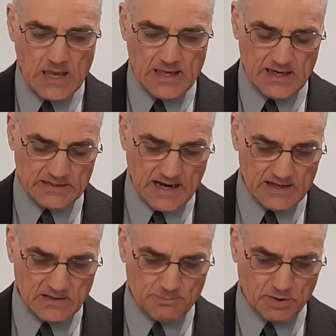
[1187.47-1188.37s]
and
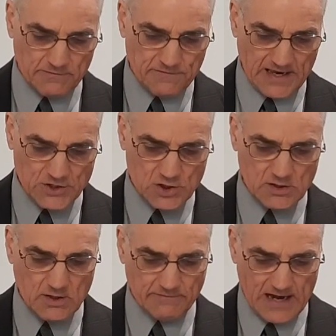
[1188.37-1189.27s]
on the
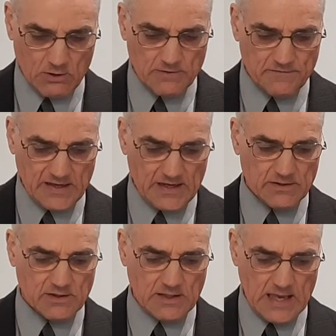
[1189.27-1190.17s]
profession of our
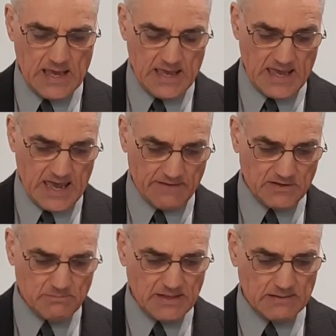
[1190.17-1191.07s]
faith,
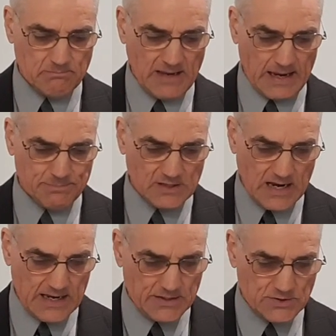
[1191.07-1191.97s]
having been
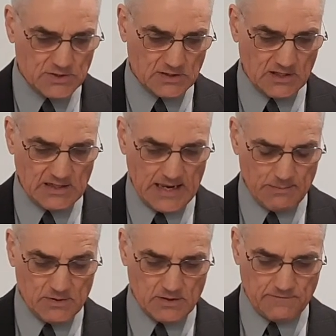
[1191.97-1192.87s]
baptized in the
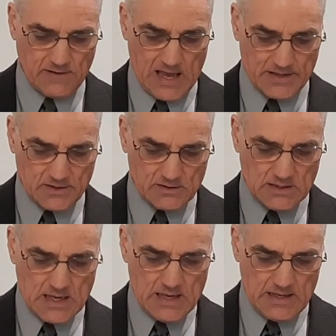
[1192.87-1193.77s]
name of the
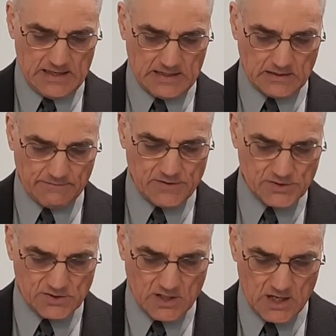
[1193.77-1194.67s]
Father, and of the
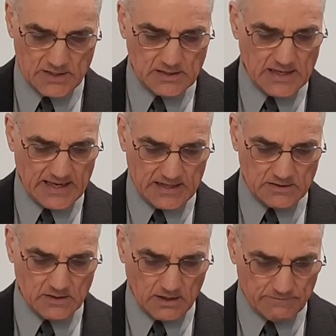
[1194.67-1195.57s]
Son,
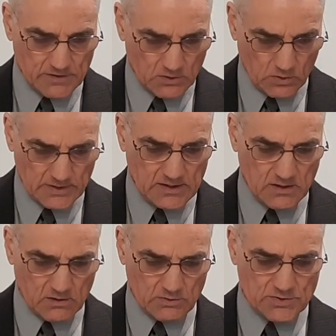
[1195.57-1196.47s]
and of the Holy
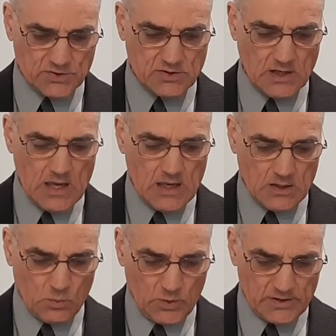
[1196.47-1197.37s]
Ghost,
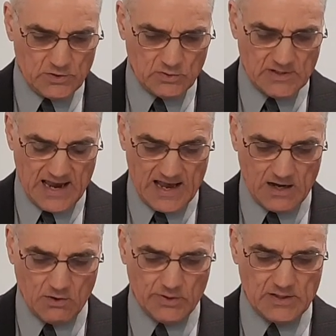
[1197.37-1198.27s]
we do
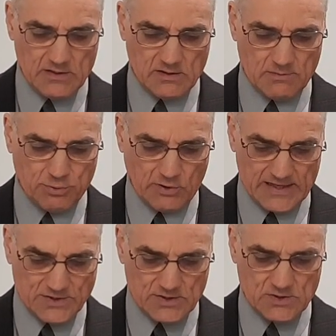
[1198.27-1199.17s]
now, in the
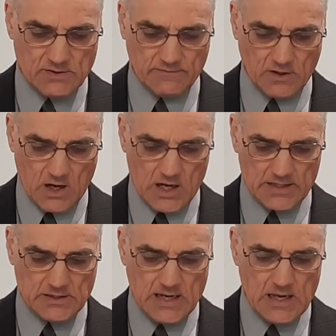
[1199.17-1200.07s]
presence of
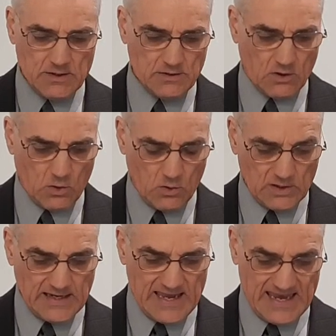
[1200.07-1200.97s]
God, the
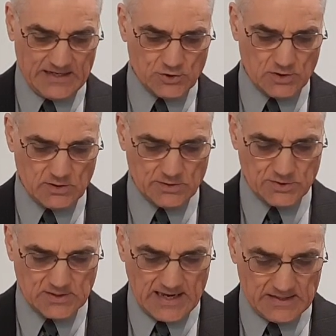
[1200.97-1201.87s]
holy
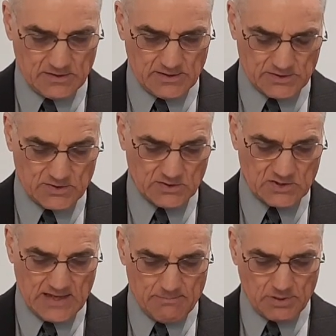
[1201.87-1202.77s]
angels, and this
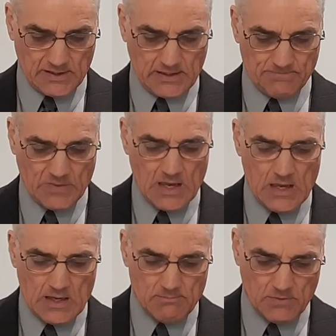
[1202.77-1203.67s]
assembly,
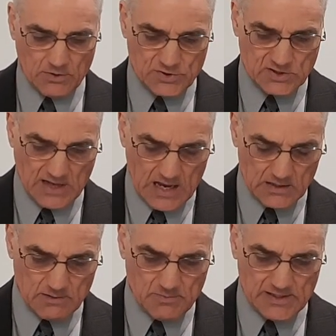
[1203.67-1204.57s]
most
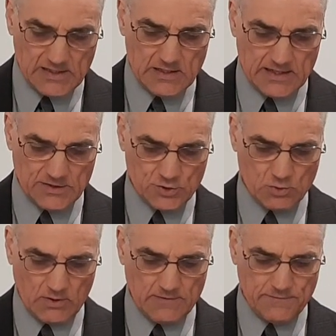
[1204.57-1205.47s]
solemnly and
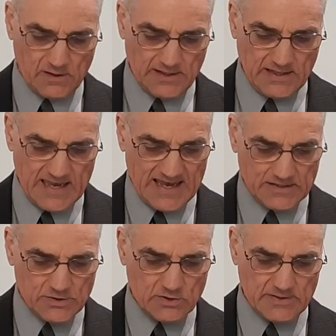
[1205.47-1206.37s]
joyfully
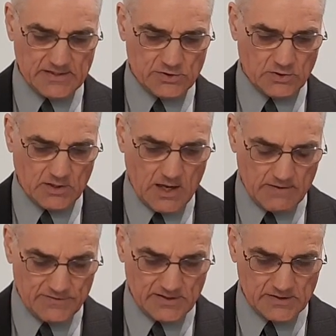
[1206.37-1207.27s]
enter into
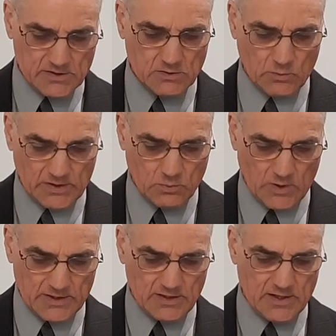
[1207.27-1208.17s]
covenant with
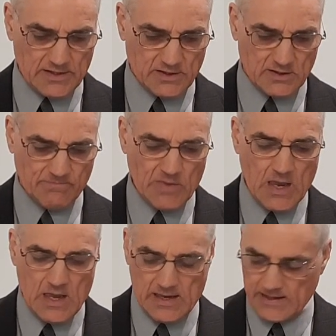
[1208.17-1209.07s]
one another
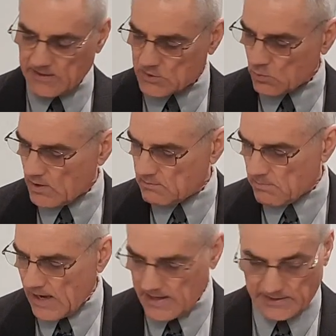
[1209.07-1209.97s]
as one
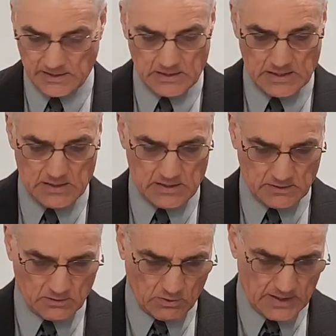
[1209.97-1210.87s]
body
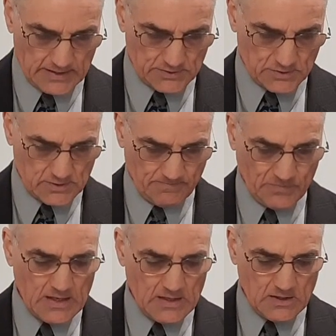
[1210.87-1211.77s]
in Christ,
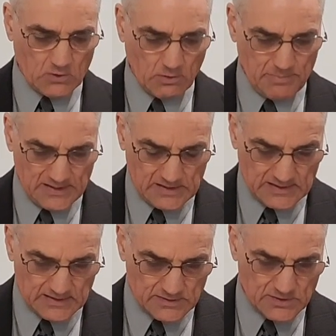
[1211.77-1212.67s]
in
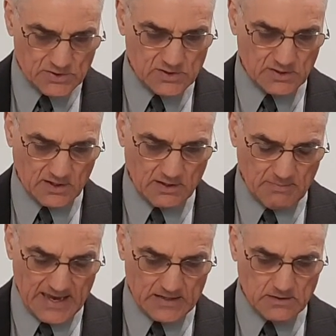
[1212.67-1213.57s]
obedience to the
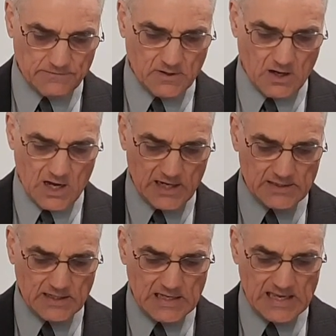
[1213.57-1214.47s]
command of
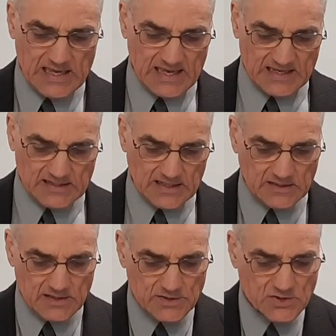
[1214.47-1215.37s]
God and
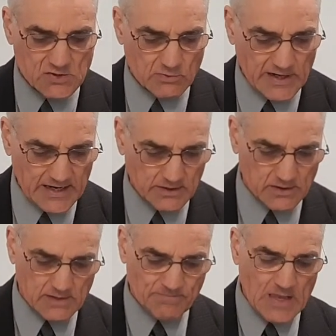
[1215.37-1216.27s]
in his strength.